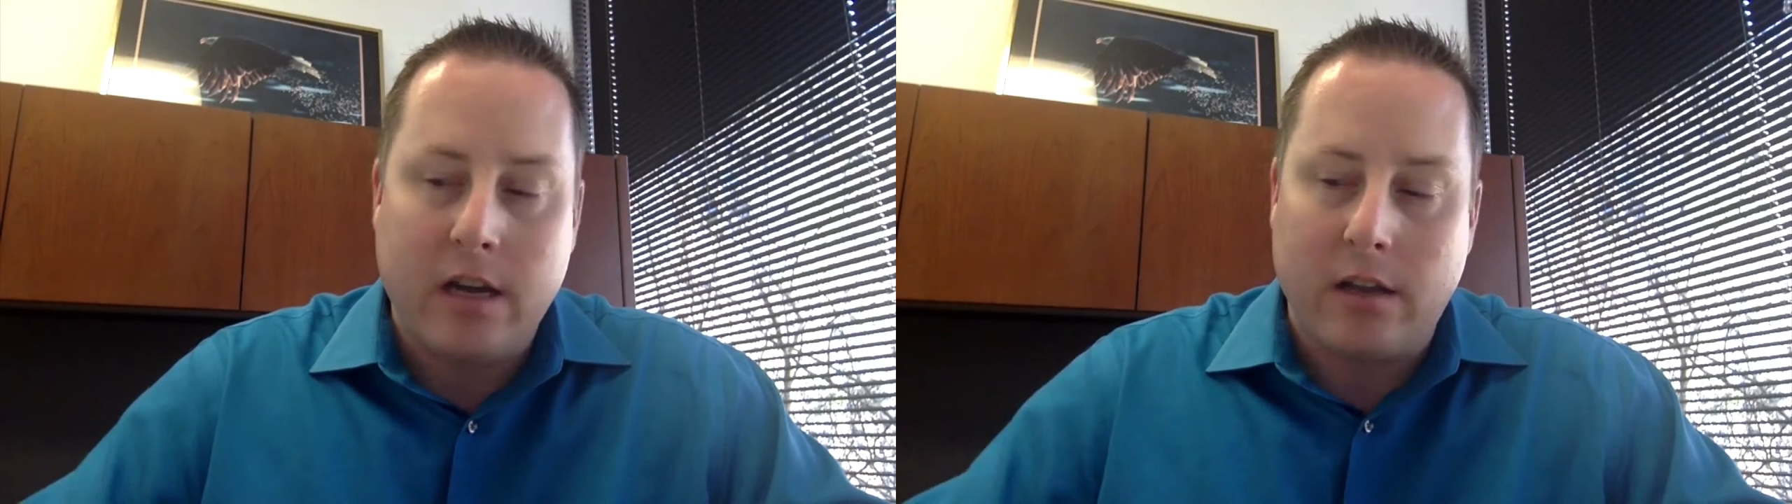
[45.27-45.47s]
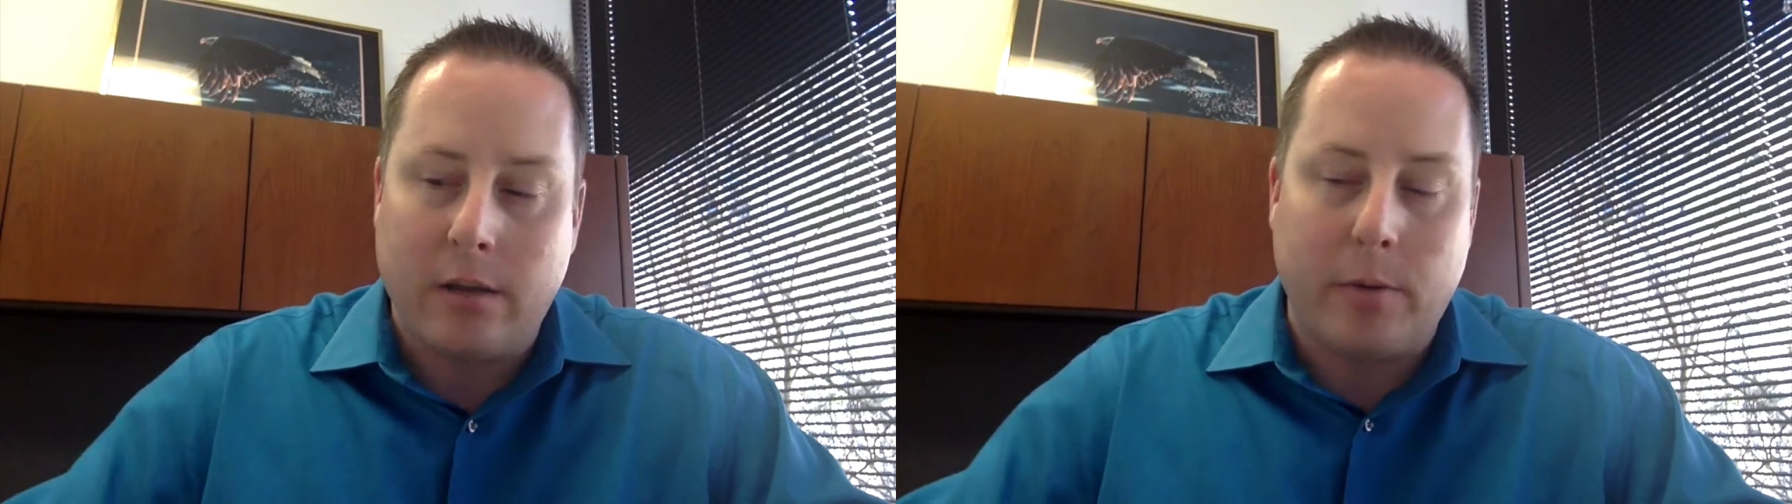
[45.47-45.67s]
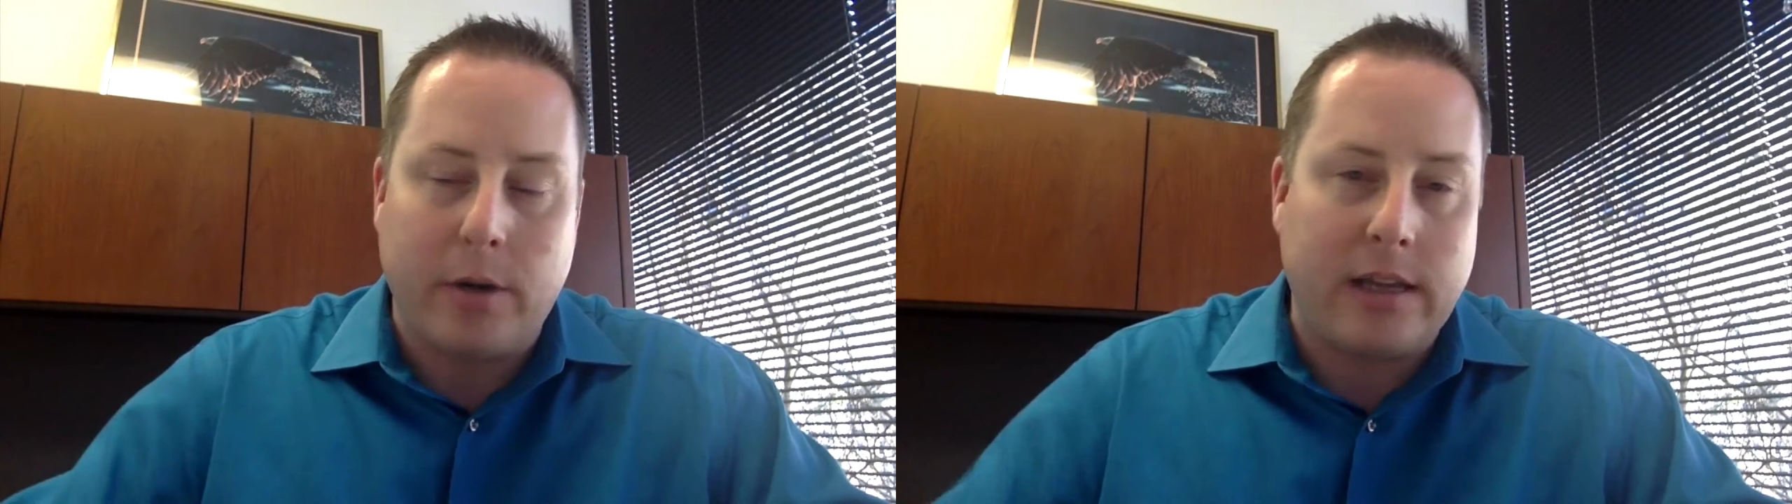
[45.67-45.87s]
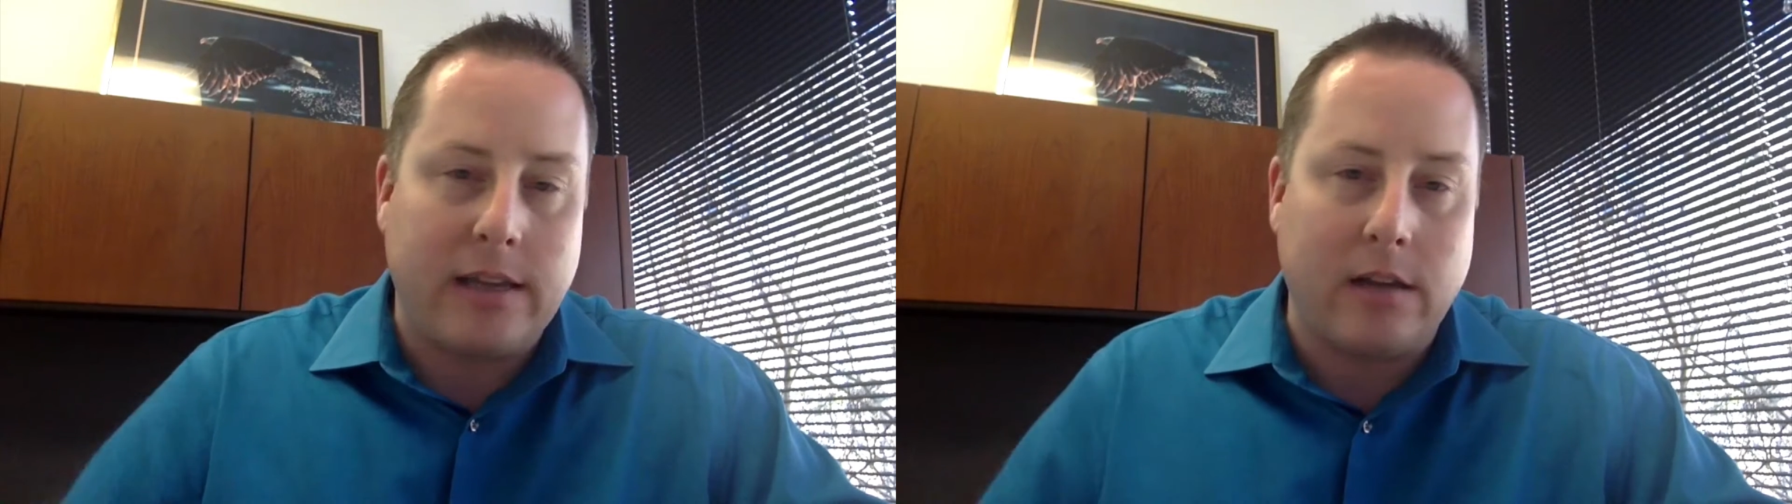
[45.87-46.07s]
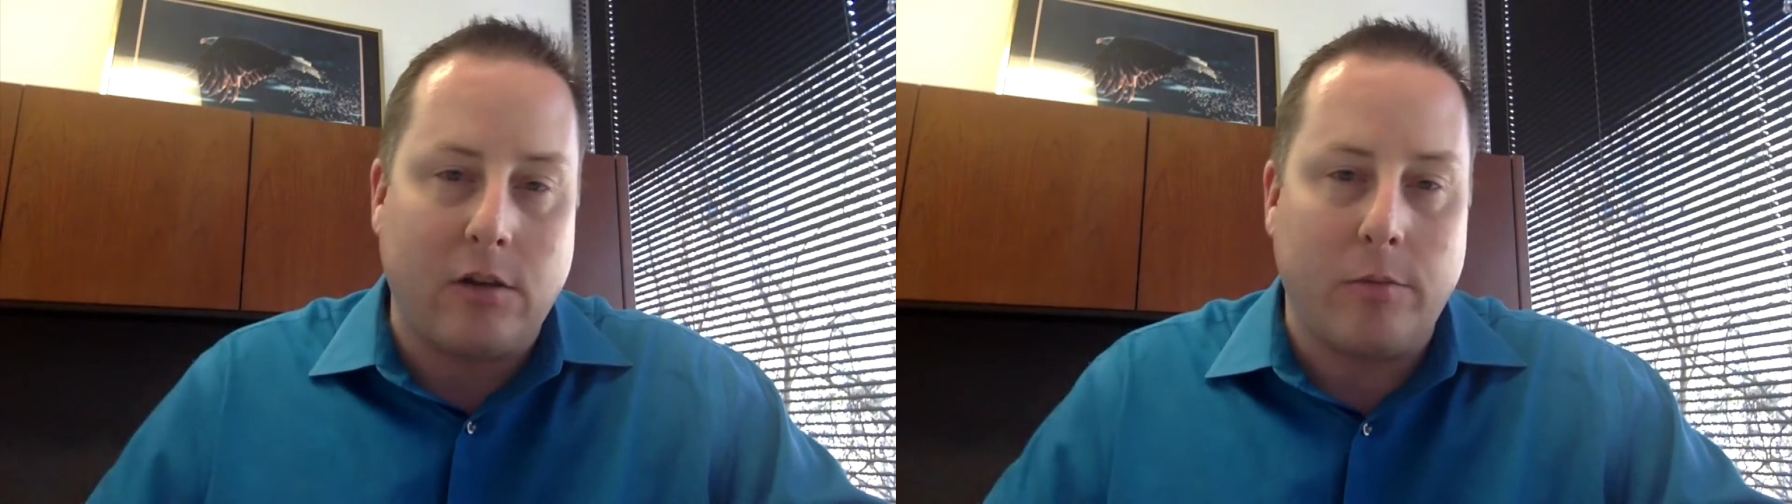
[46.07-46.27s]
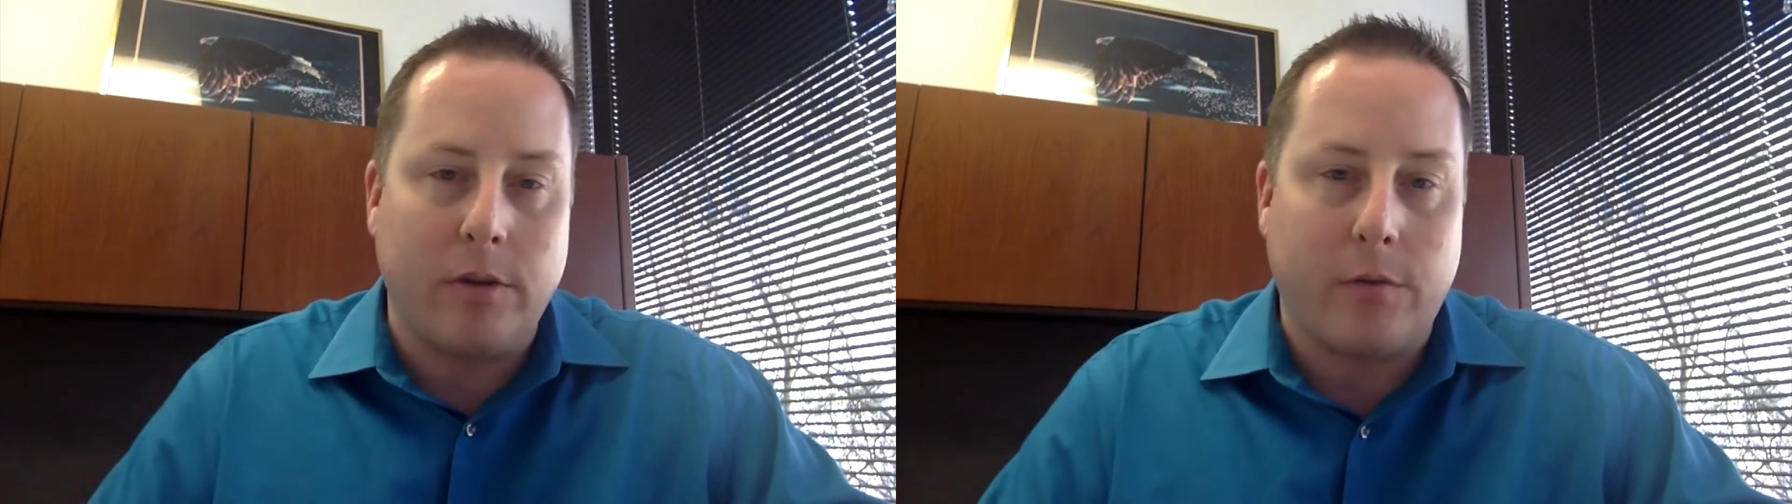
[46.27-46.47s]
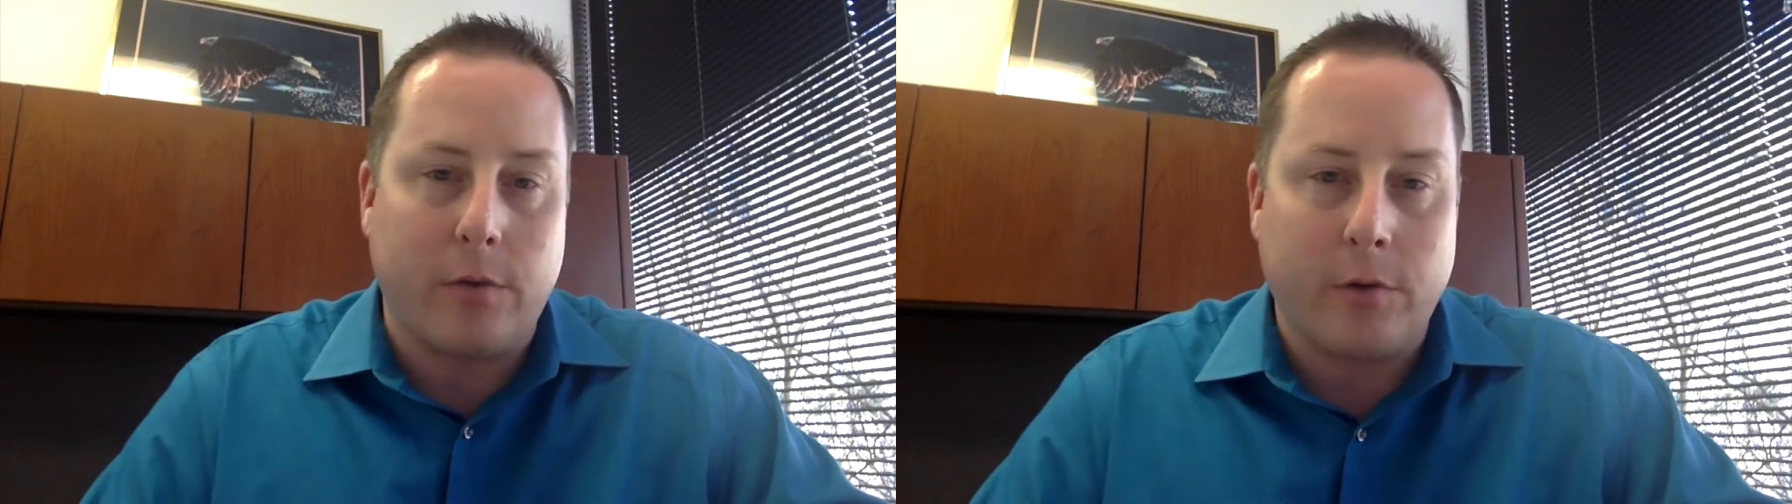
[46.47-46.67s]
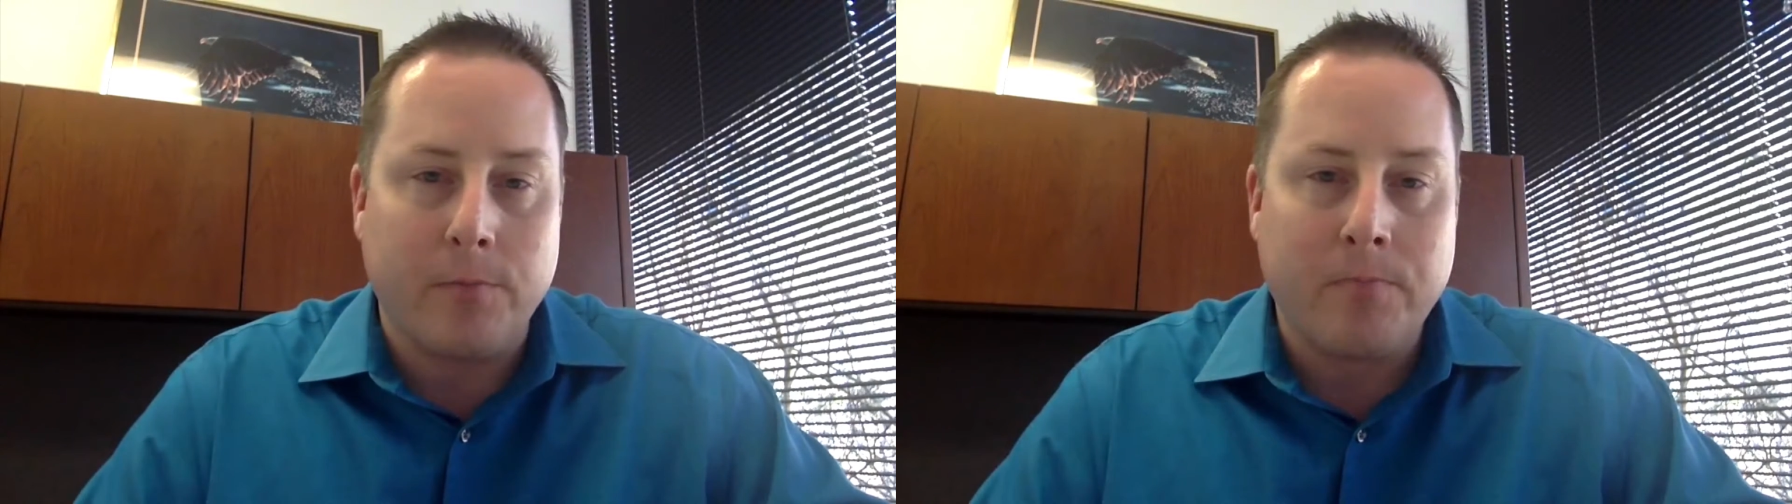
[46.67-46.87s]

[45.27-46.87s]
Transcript: Let me break that down a little bit further.